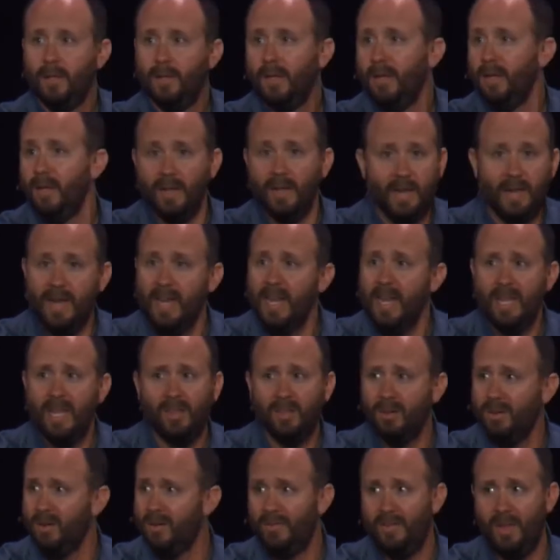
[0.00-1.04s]

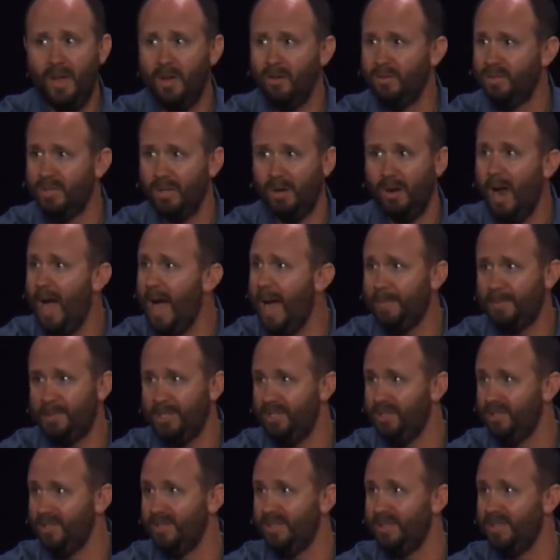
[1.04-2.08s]
Neither of those are
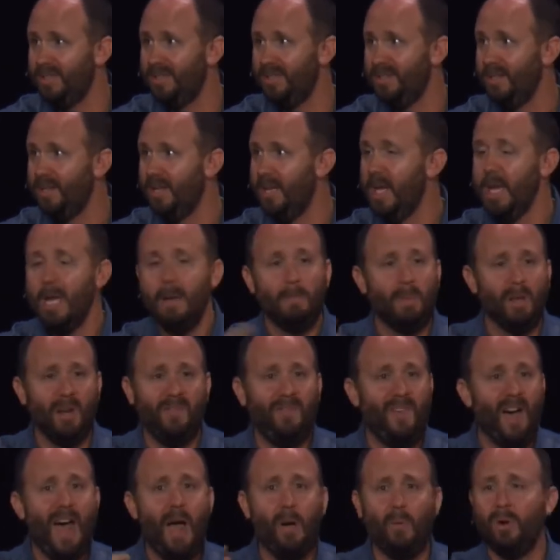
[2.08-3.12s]
options. But
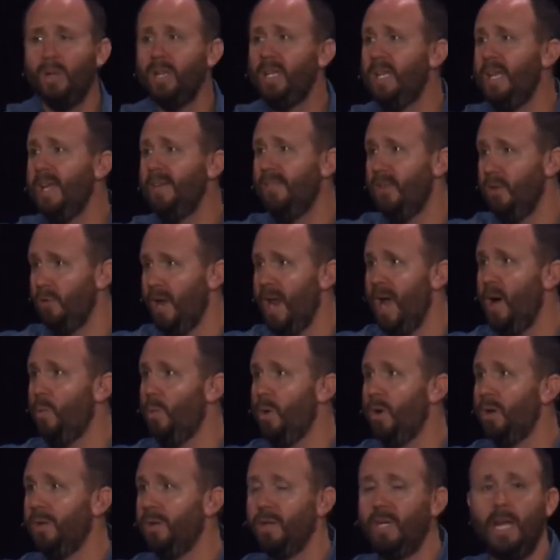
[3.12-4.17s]
if I were to give you, and I
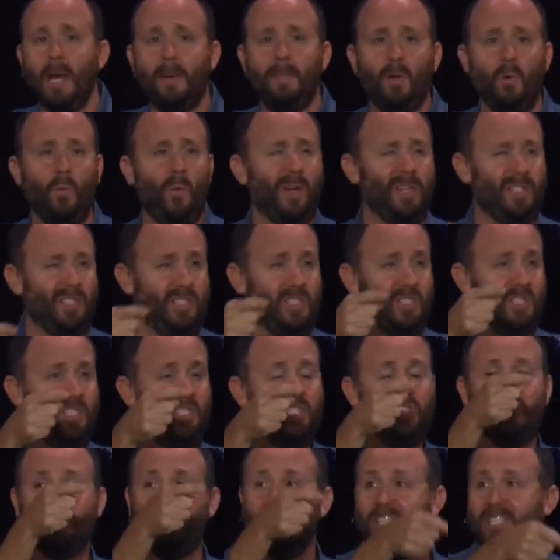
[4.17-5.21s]
will in the coming weeks, the
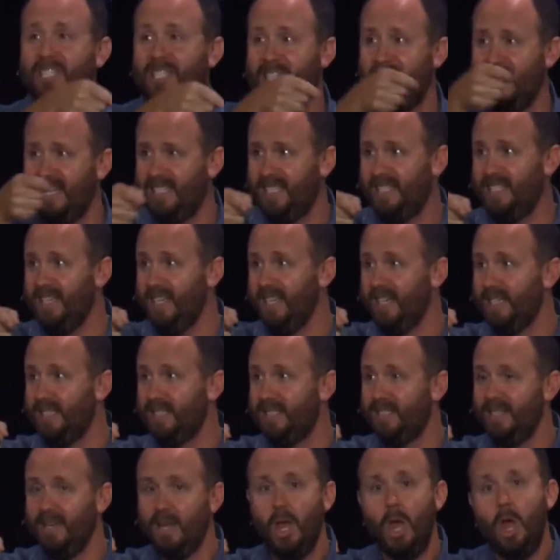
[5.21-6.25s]

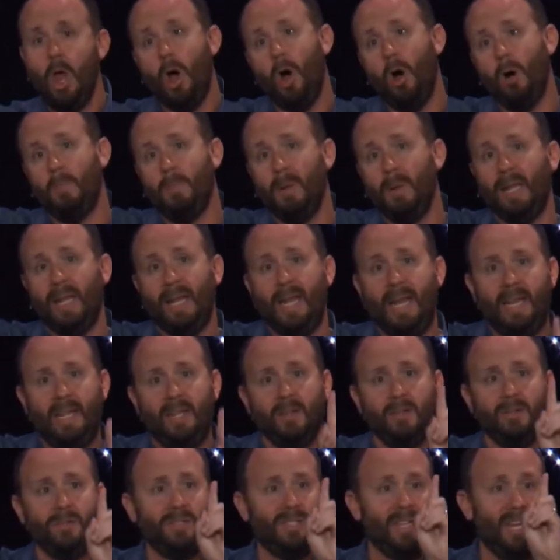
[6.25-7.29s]
statistics on
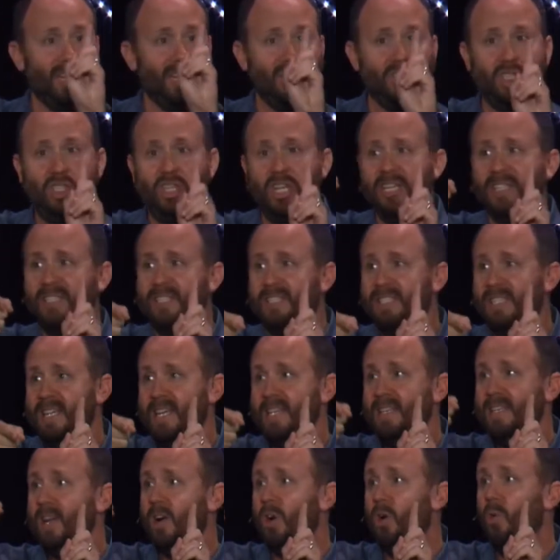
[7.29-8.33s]
millennials and Gen
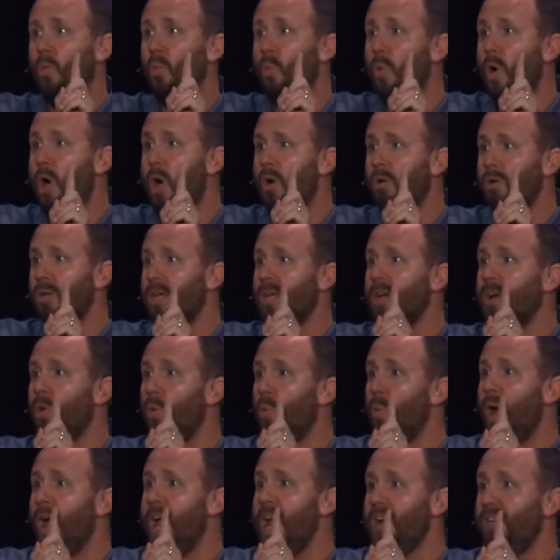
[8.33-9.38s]
Z that are walking
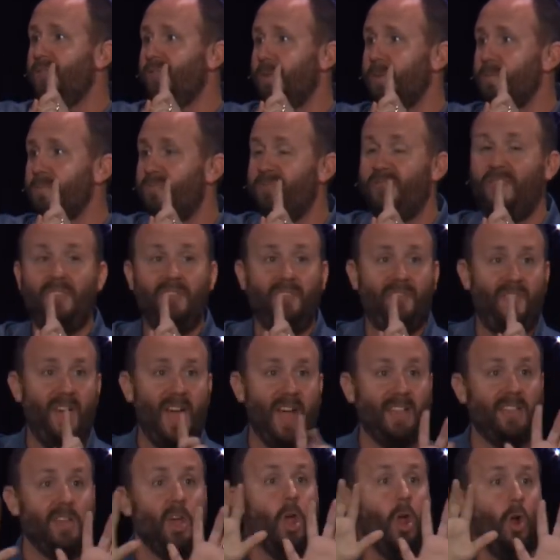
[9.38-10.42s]
away from the
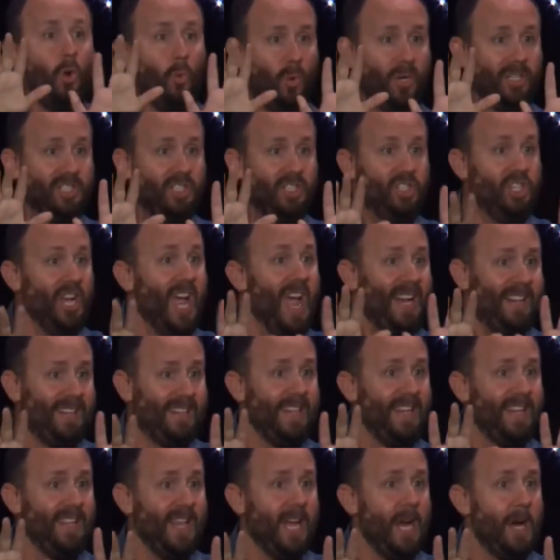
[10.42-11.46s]
faith,
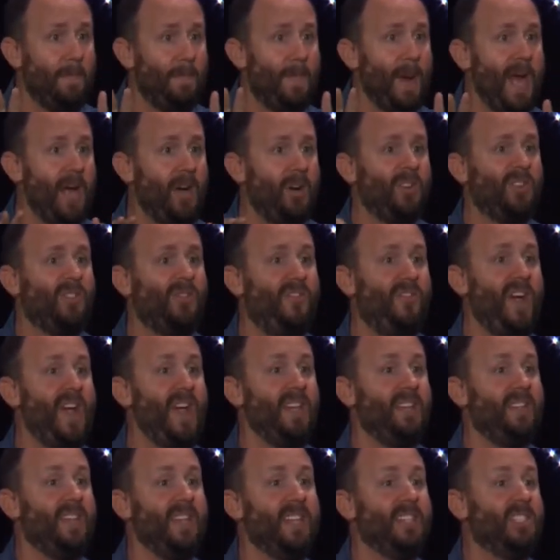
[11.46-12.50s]
rejecting their parents'
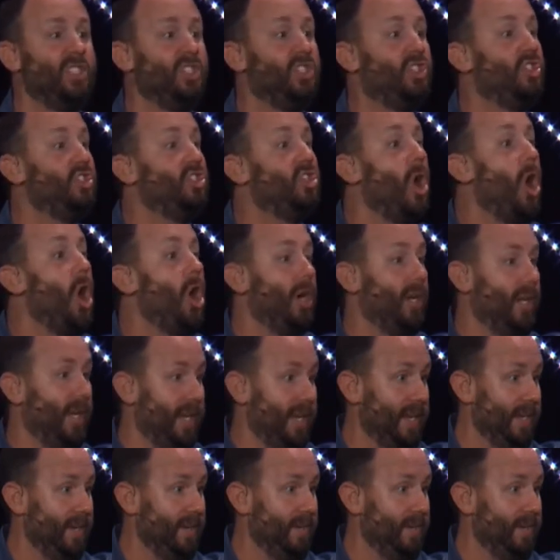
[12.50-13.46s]
faith, it's startling.